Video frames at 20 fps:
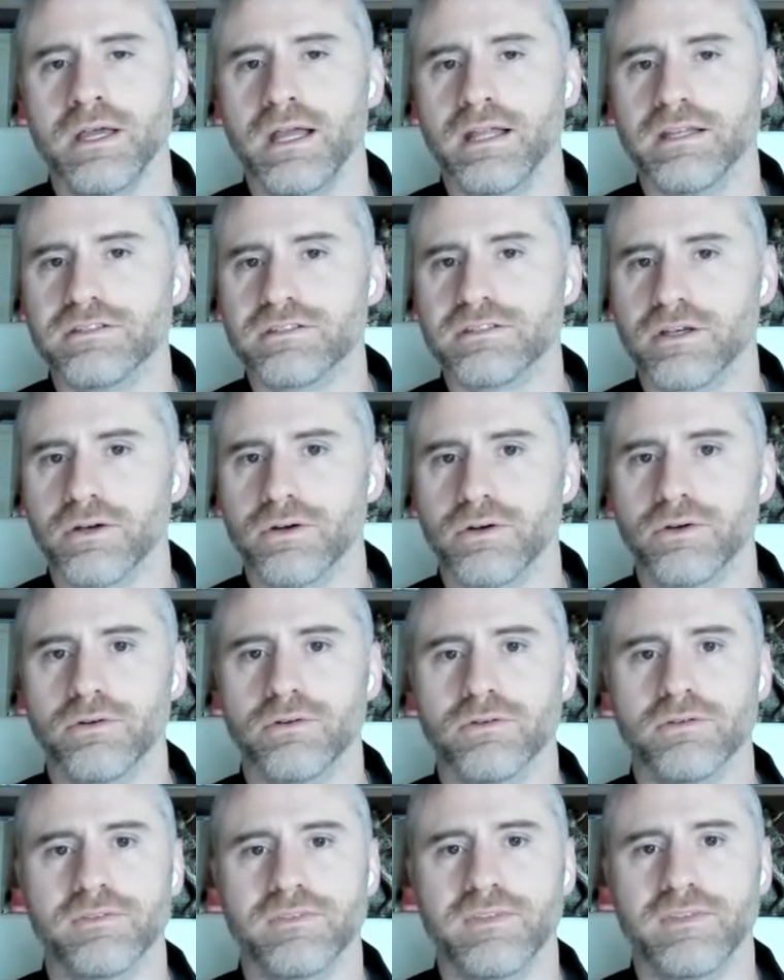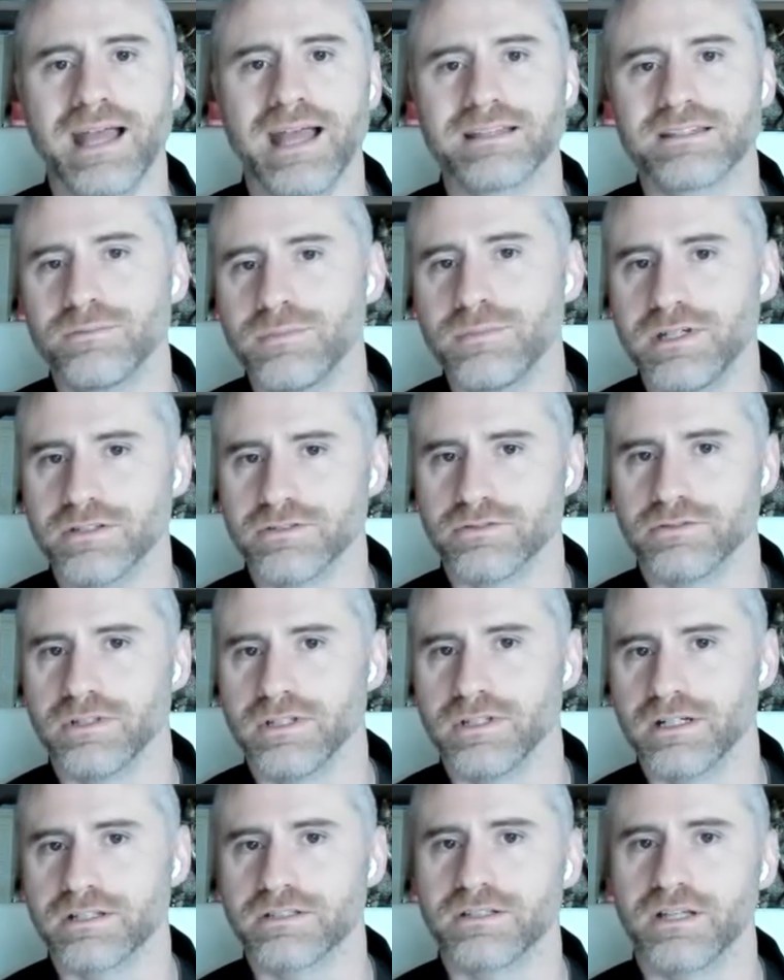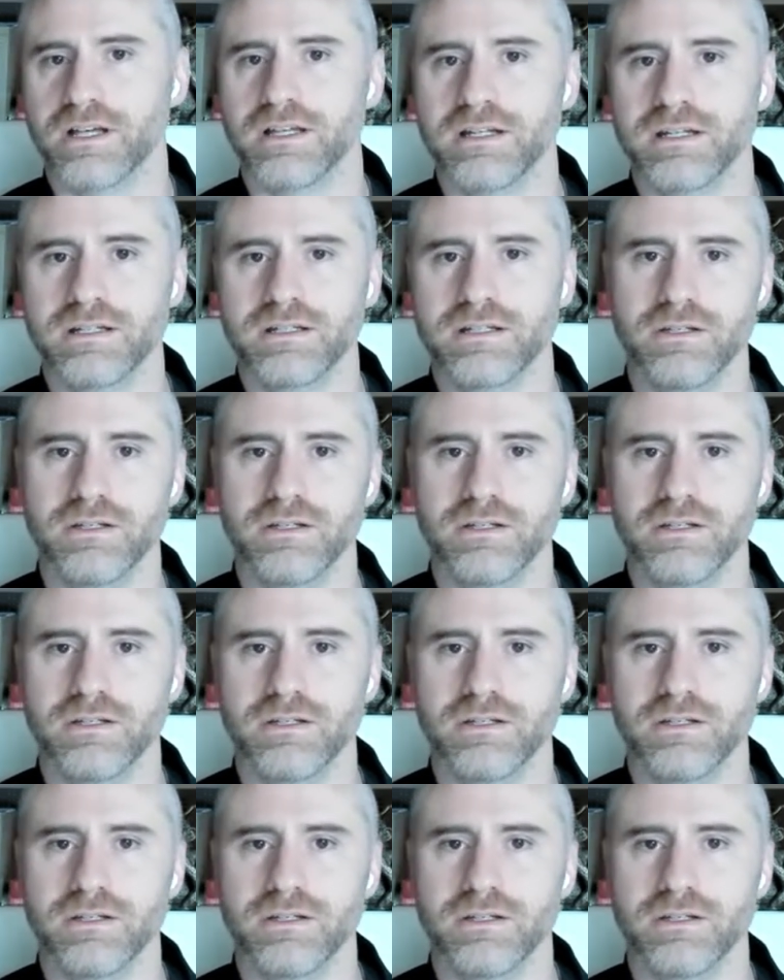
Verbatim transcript: And so that to me is really exciting.